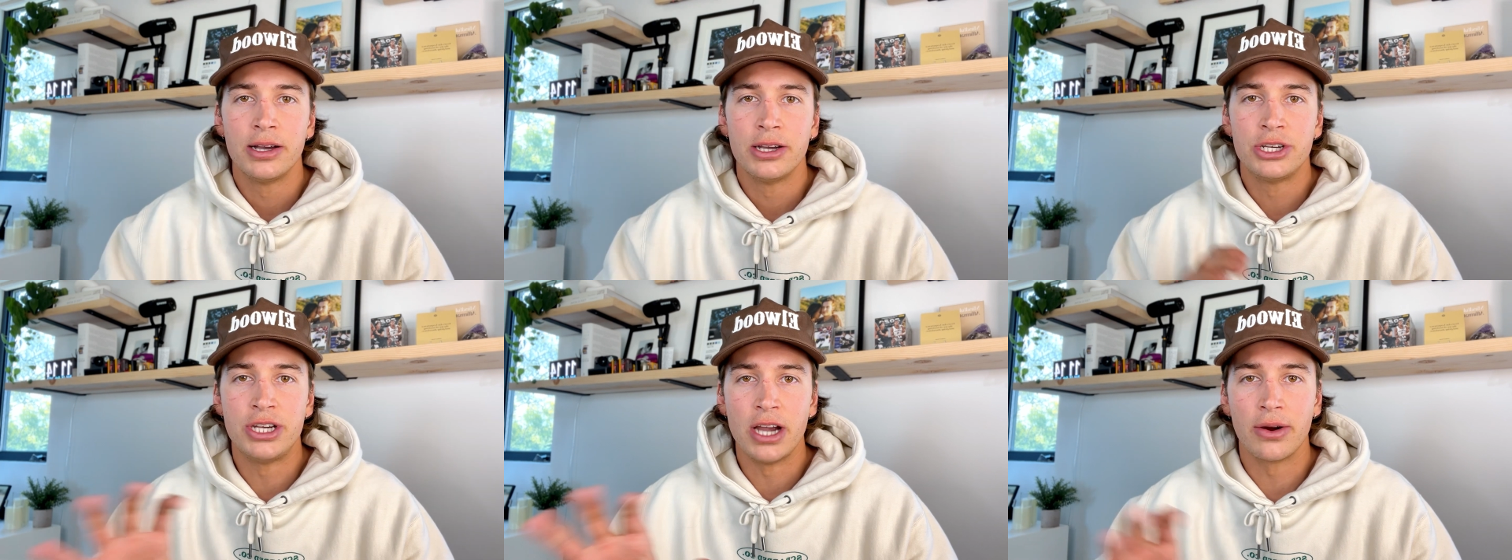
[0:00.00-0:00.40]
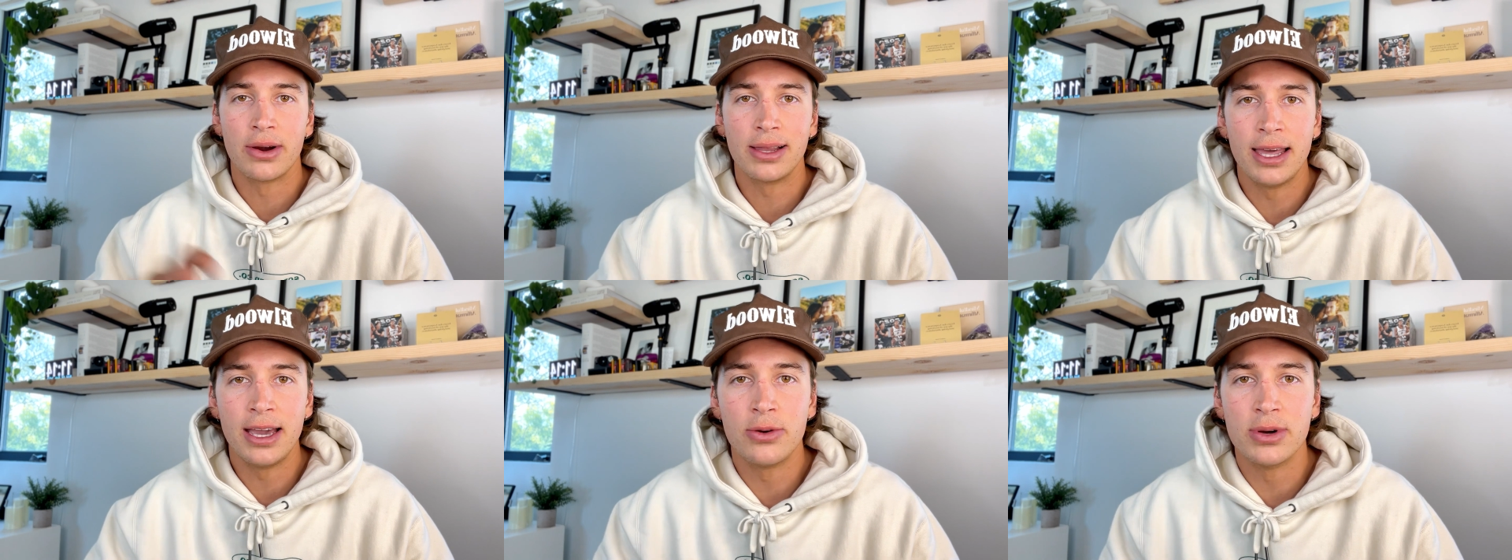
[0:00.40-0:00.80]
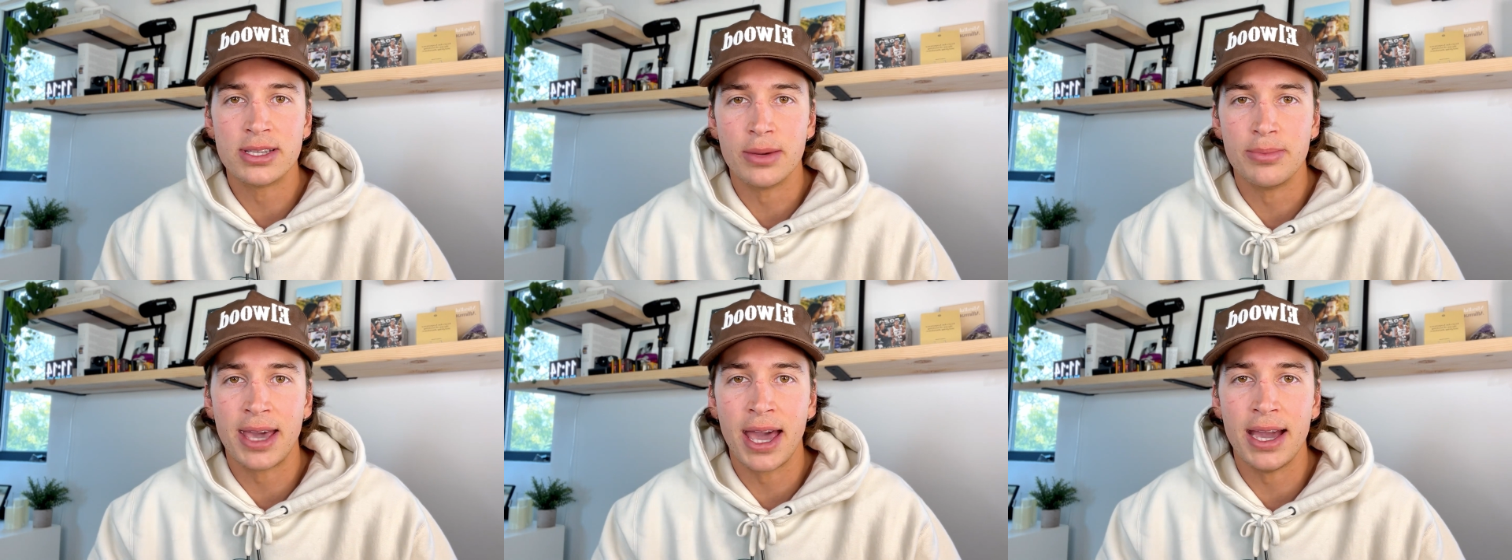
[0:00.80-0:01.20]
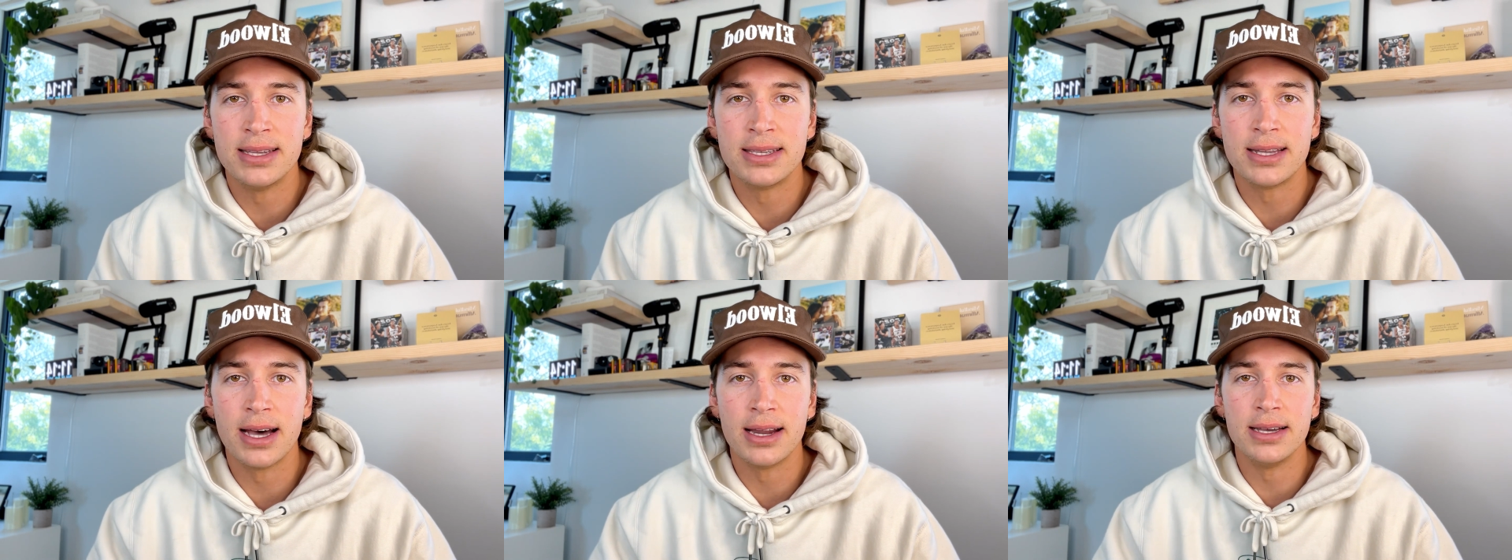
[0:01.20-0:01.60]
share a link with some case
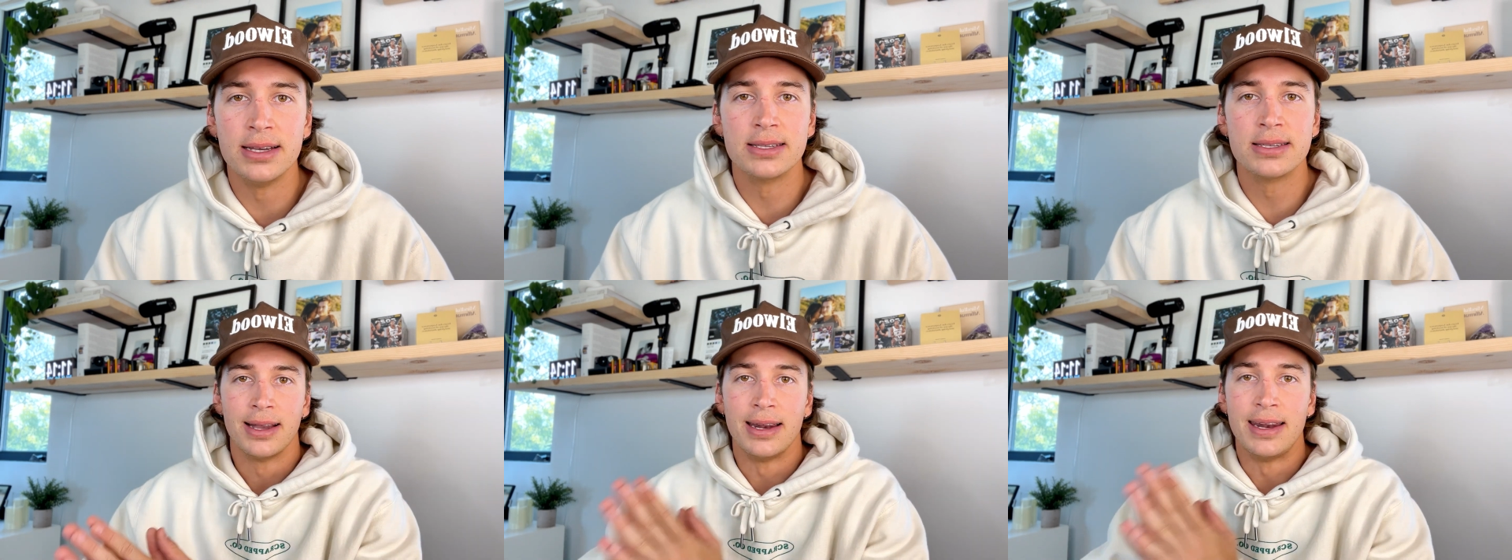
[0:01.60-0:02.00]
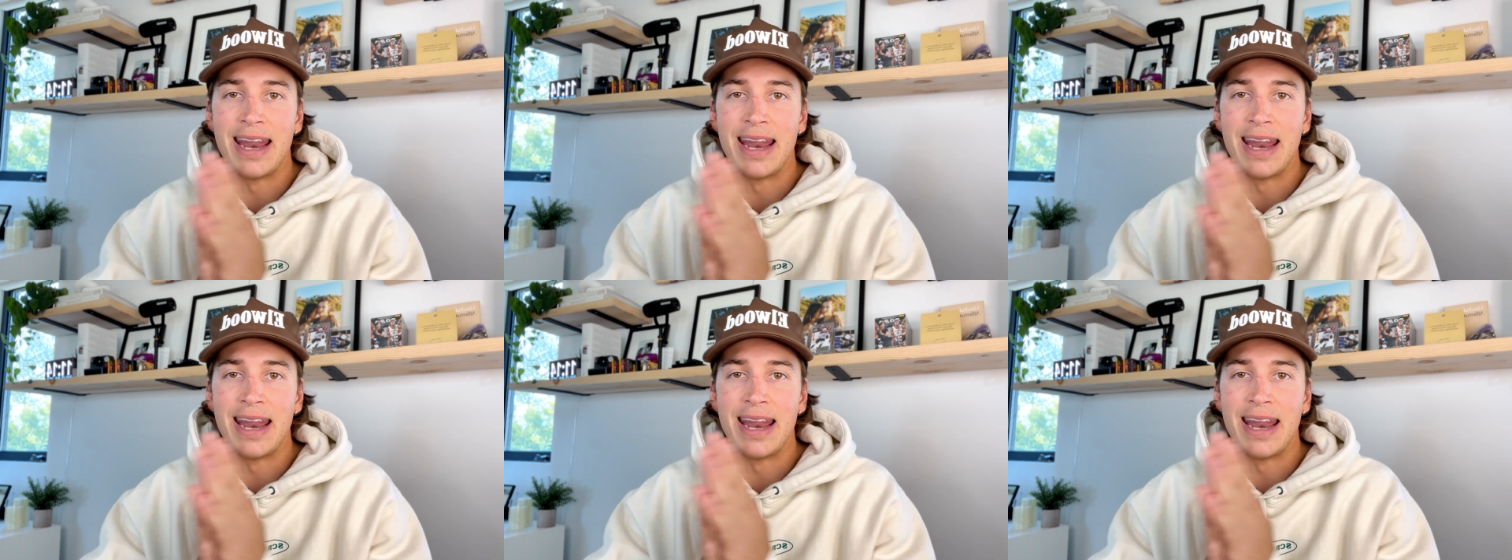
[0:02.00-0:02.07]
studies,